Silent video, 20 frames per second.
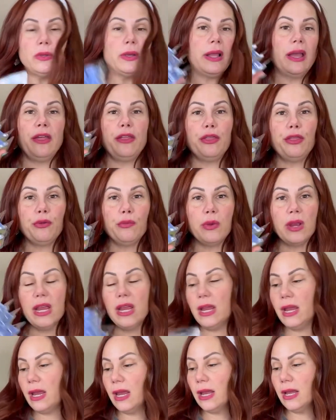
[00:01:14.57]
I got
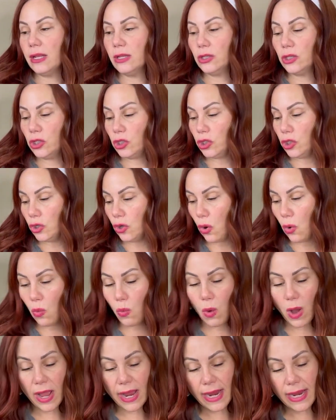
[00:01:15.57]
three in Snow
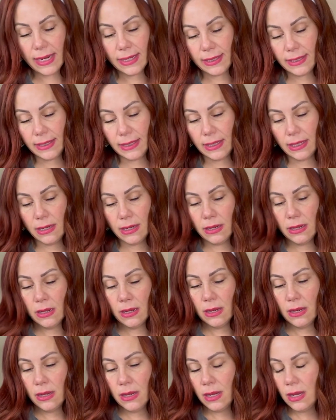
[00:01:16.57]
White
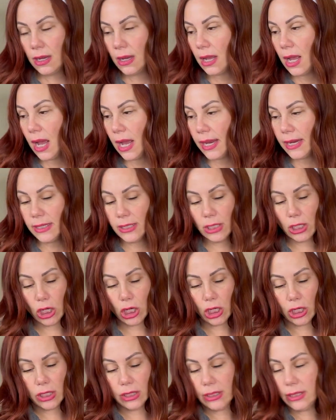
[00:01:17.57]
Kind
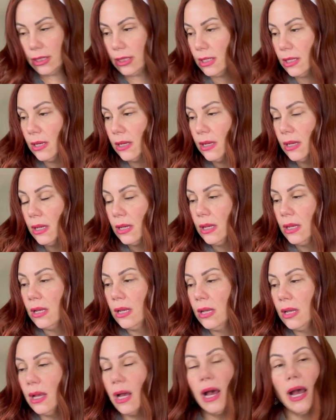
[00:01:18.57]
Heart.
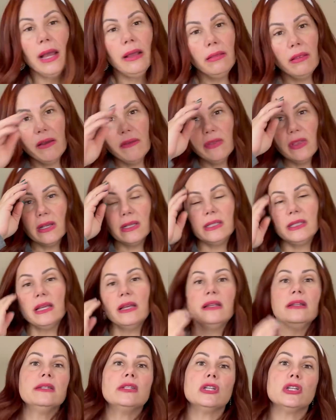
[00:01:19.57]
I love this
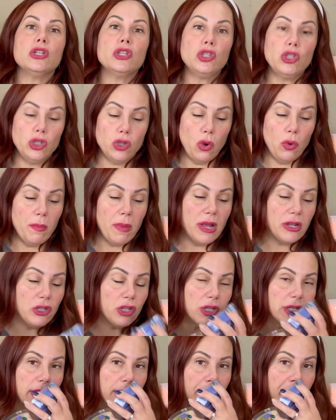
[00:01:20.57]
scent so much.
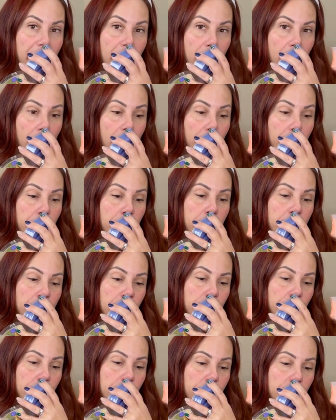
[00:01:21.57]
It's in my club.
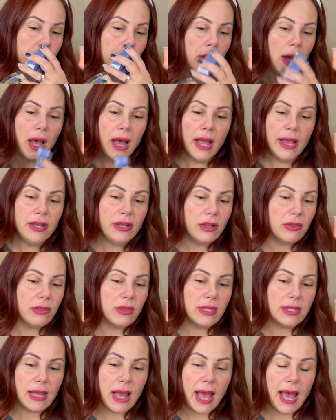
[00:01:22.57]
I
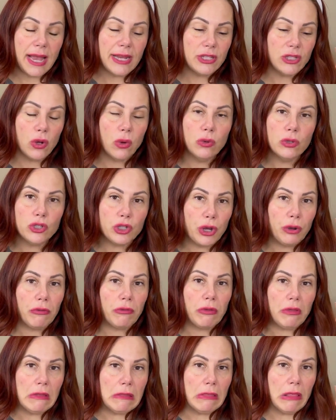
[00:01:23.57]
don't
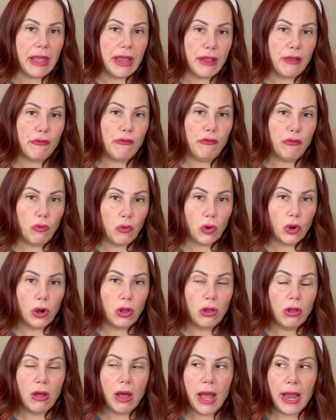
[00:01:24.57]
generally like
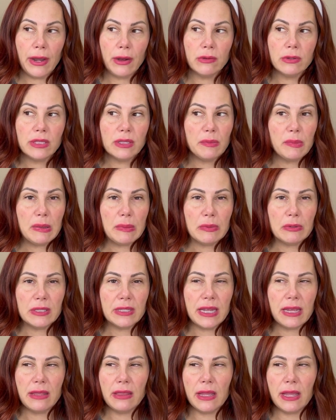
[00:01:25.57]
floral. I know some people
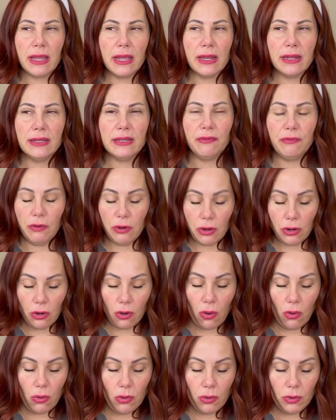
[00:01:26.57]
say they get a different
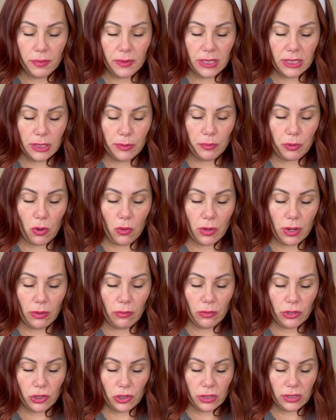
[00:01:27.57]
note. Oops, it's broken,
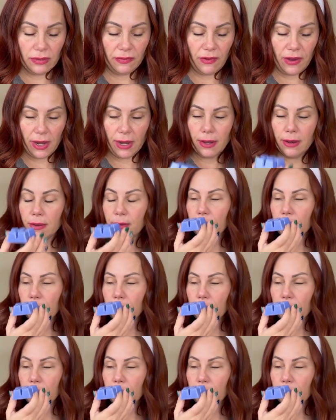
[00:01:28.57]
which is fine.